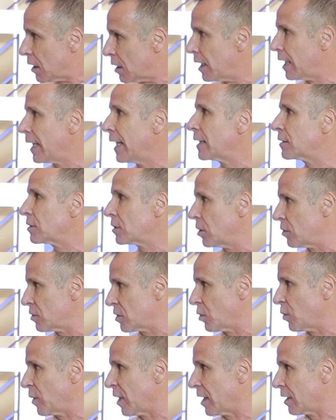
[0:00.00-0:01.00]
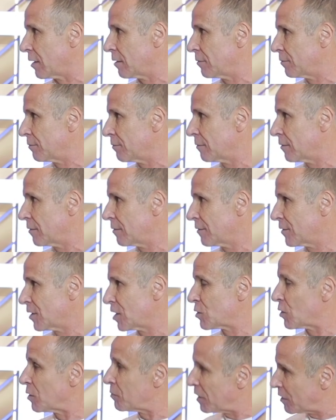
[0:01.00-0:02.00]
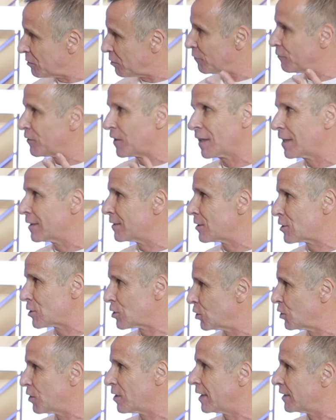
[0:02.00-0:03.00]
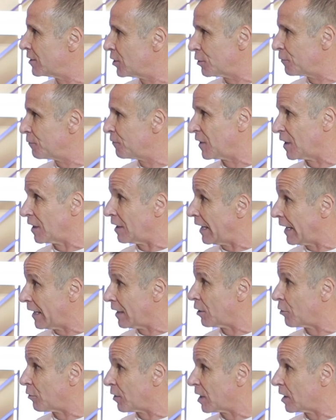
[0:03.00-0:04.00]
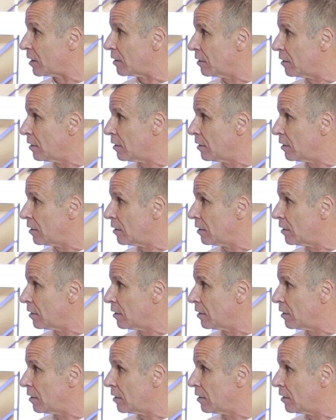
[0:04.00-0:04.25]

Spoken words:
the hate goes away. Because when people feel understood, they don't feel angry.